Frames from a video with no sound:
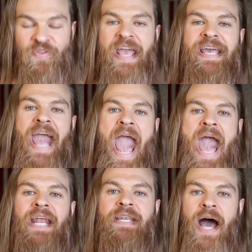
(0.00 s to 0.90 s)
They
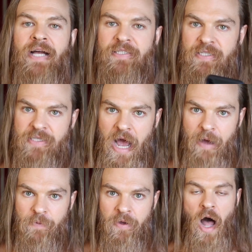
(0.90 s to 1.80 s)
cannot
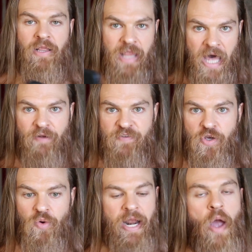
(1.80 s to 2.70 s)
stop a lot of
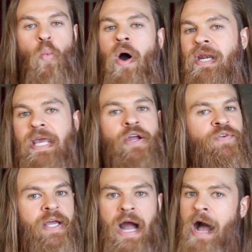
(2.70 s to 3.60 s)
you, and I want to hear
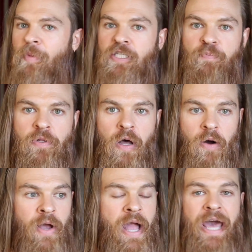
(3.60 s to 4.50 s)
in the comments below.